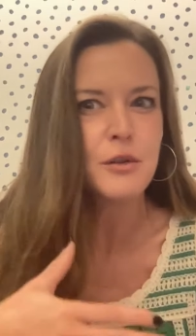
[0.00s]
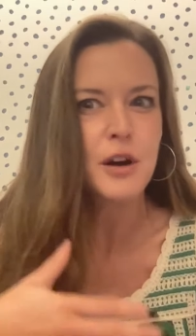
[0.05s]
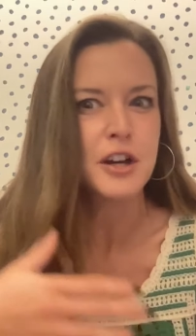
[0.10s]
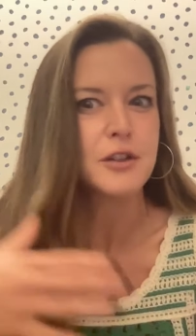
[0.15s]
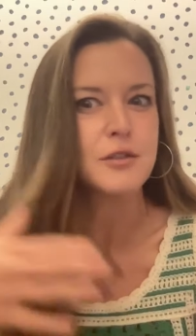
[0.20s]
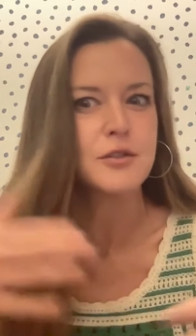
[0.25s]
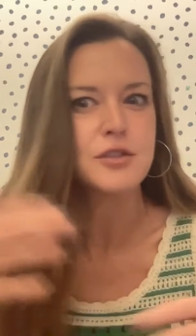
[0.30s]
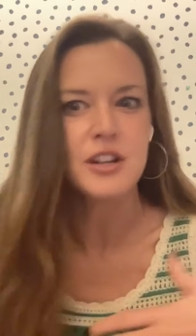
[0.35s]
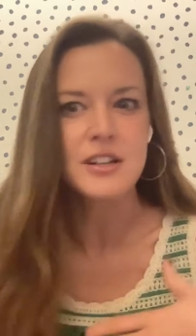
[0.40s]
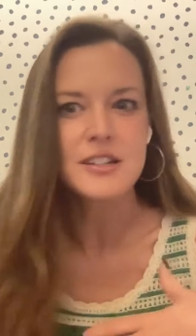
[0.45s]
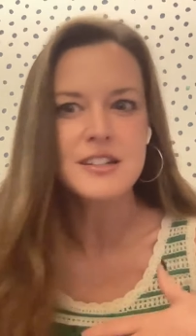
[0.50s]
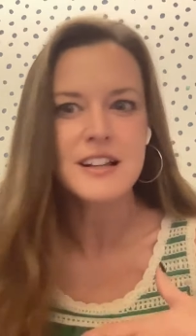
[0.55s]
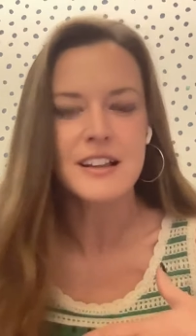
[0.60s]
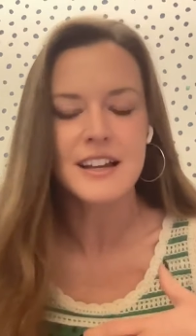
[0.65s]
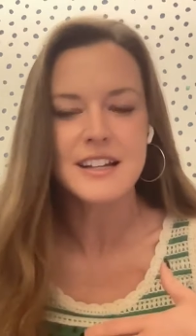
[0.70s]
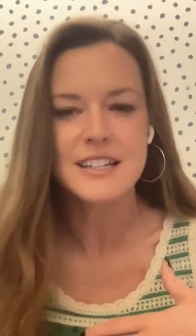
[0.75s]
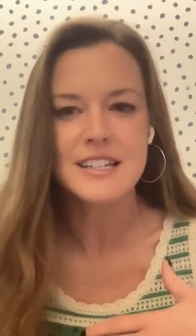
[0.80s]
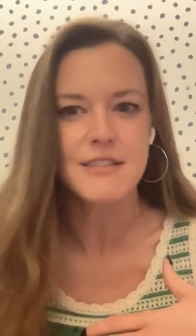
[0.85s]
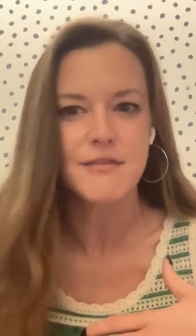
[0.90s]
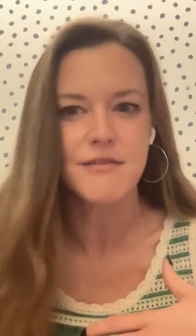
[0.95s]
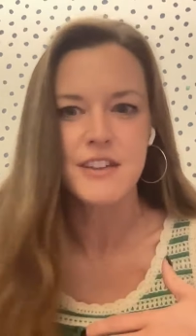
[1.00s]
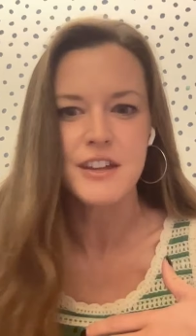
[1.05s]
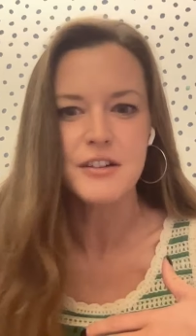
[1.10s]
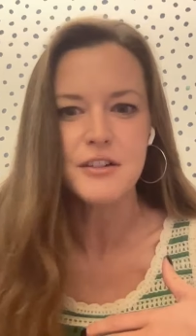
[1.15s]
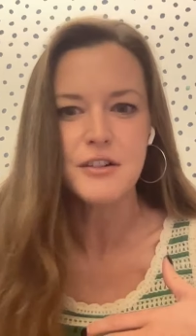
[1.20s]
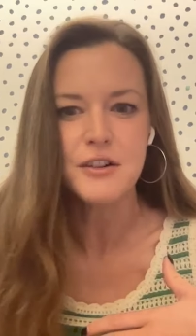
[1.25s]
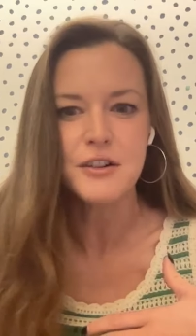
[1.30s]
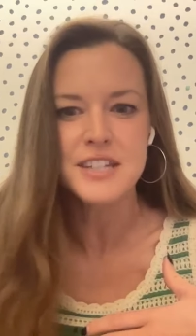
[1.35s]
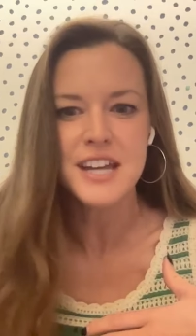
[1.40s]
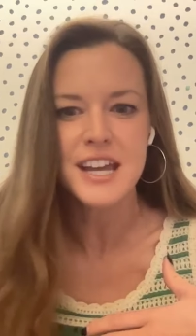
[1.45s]
Are you just collecting
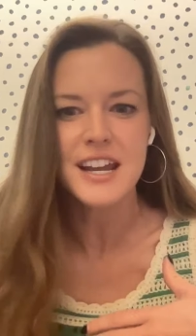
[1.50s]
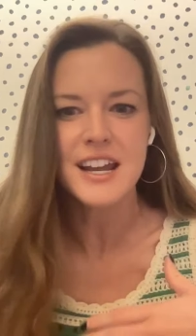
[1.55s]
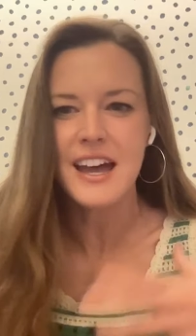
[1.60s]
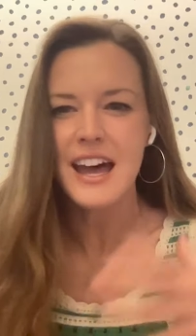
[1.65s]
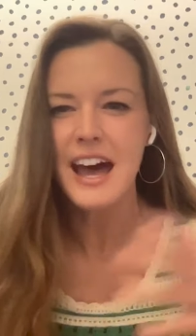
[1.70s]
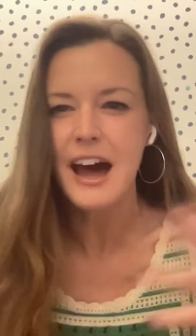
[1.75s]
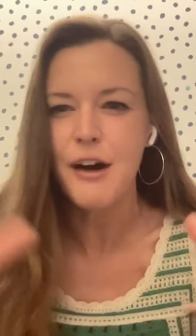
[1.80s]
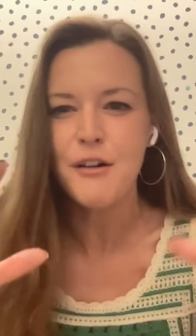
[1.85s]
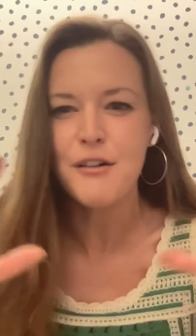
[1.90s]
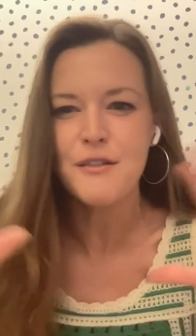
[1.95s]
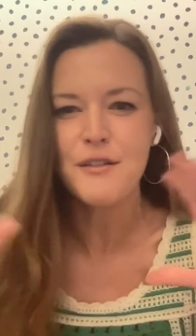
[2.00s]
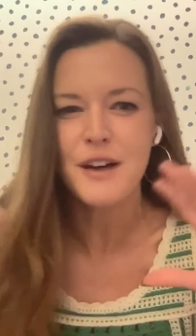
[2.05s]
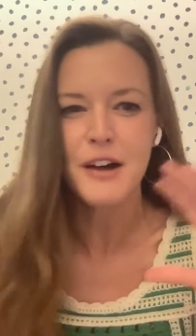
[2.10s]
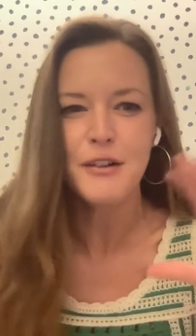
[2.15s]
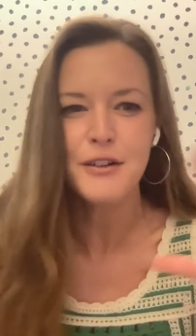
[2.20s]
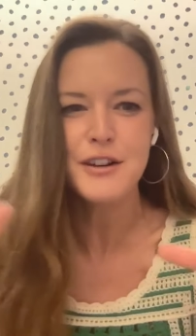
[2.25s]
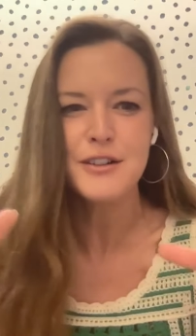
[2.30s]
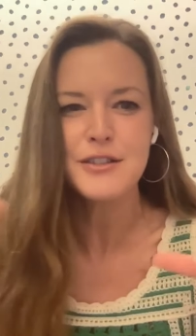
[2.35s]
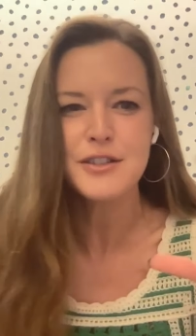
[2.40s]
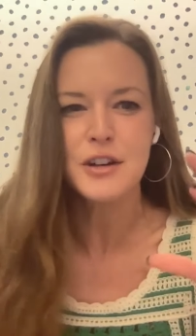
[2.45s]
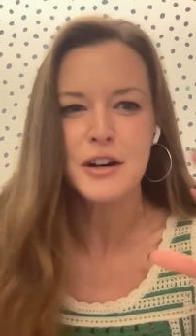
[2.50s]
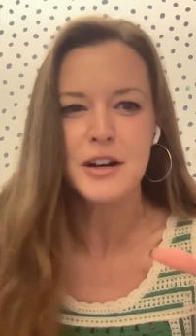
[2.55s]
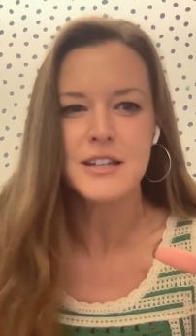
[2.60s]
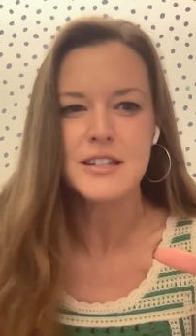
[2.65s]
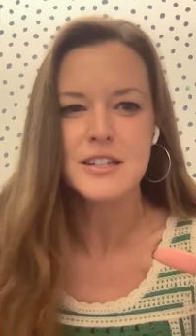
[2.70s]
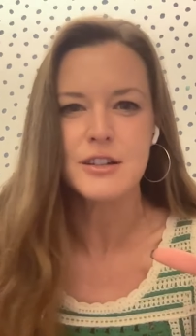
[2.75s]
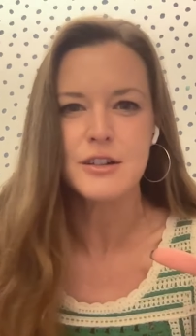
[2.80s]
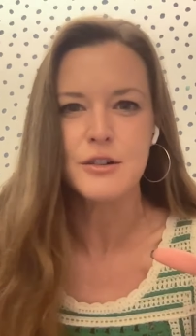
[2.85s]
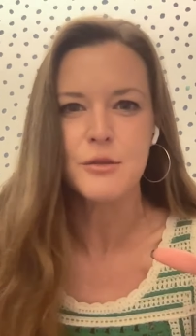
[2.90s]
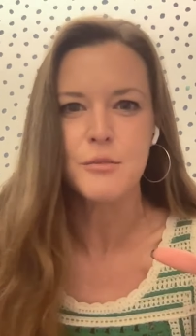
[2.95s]
vehicle data? How are you starting
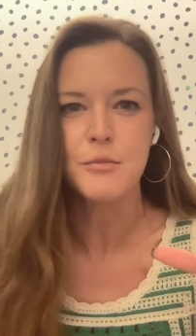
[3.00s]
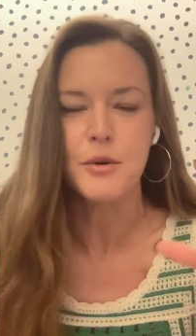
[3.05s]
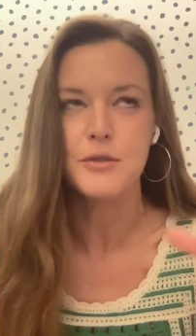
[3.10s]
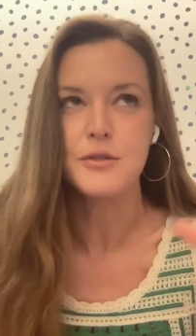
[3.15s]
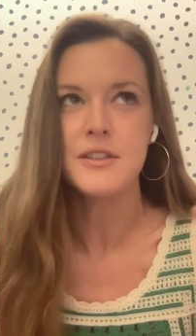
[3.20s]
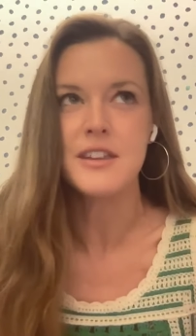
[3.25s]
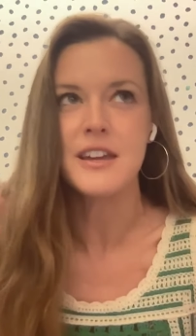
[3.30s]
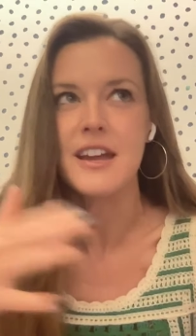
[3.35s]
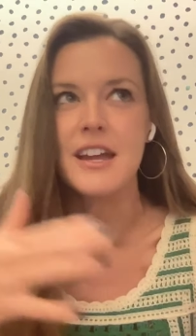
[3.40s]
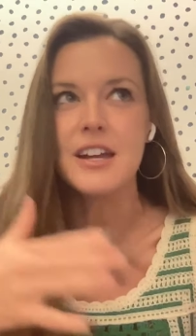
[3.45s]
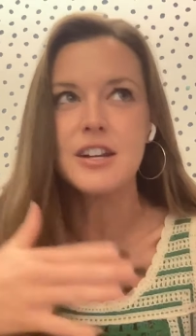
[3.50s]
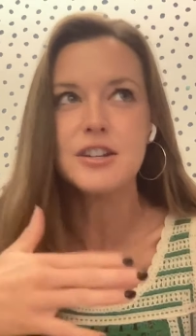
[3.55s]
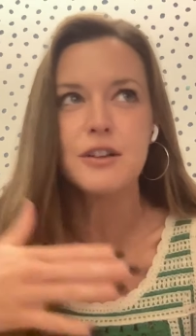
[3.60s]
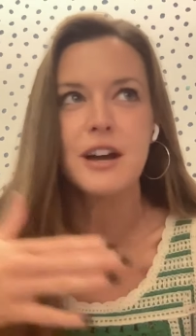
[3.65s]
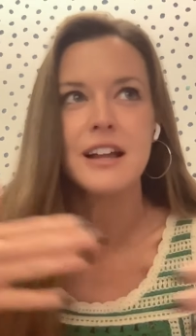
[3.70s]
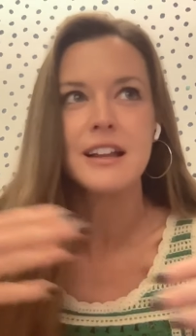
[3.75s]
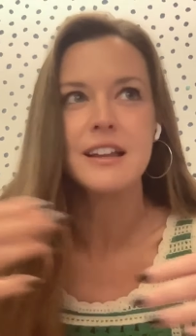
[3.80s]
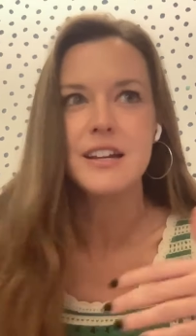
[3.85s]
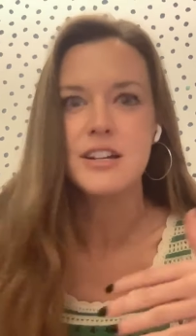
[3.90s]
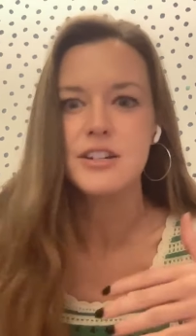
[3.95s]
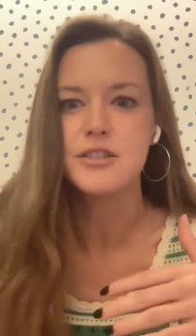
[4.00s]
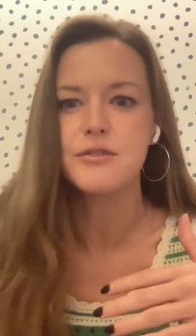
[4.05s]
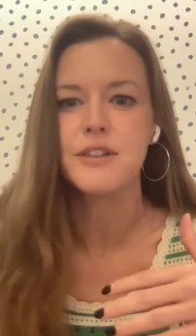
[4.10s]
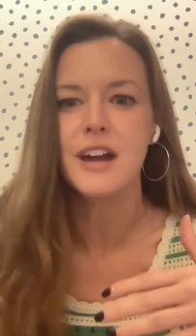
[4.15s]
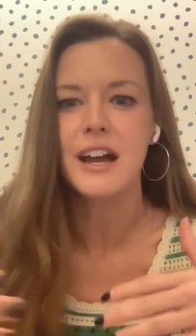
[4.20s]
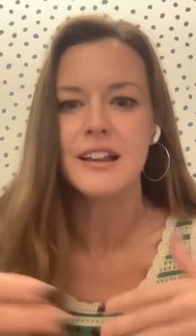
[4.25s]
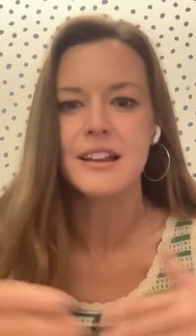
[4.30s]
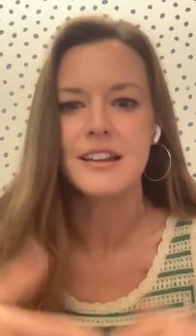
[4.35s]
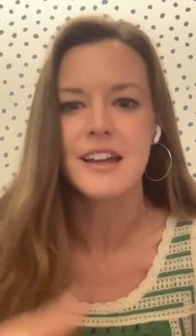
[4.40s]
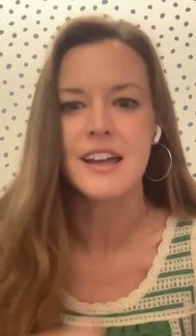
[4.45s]
to both indirectly and
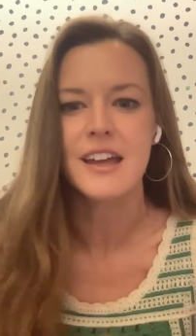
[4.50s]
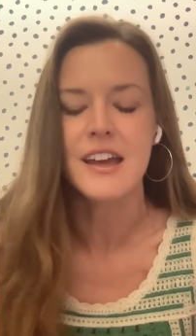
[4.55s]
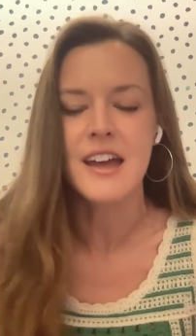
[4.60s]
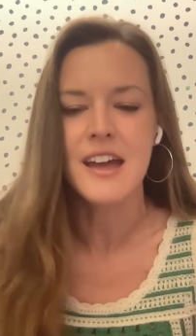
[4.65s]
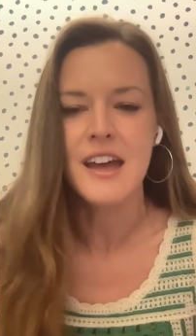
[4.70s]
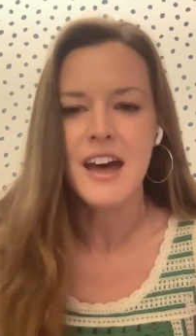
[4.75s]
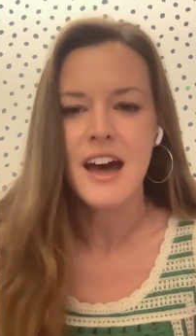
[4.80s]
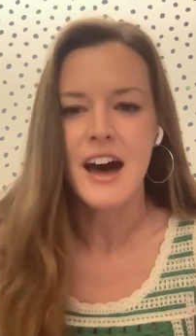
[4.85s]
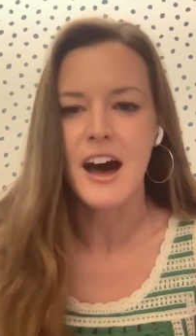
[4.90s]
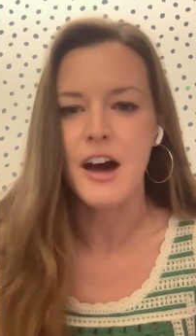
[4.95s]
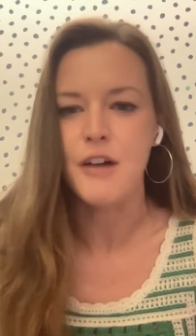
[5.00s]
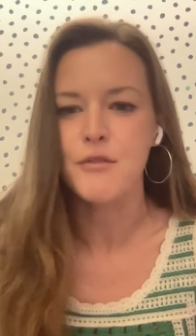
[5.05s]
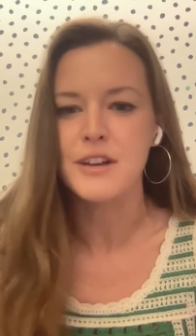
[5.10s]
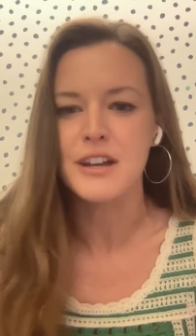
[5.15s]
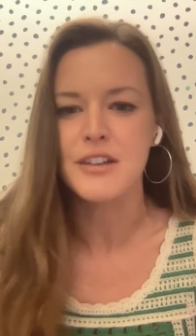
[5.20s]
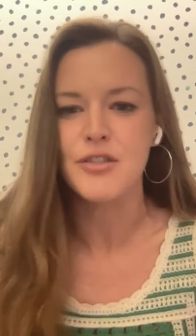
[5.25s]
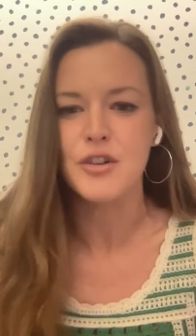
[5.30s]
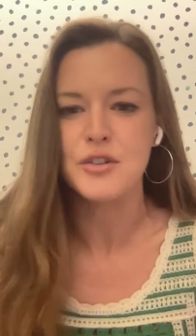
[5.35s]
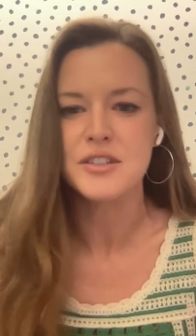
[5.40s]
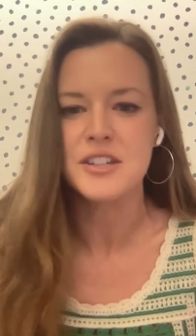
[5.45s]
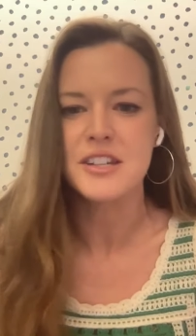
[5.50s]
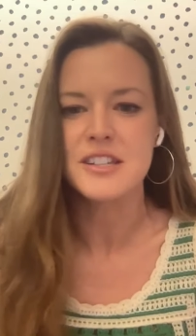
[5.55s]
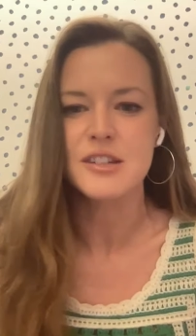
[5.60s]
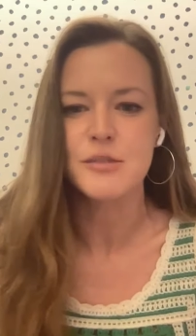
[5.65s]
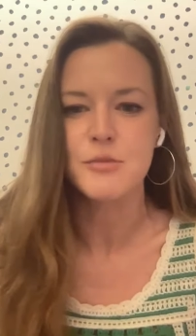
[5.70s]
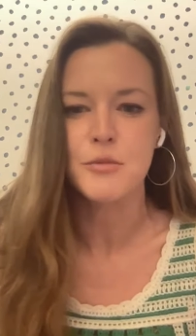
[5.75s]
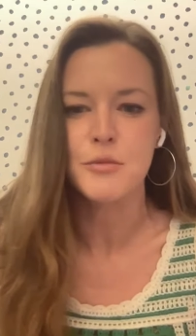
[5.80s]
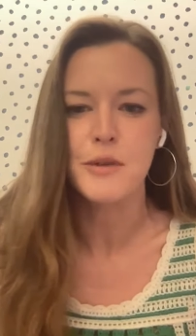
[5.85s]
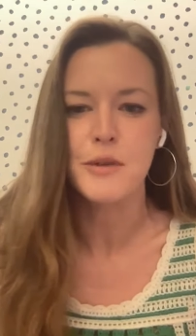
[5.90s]
directly read those consumer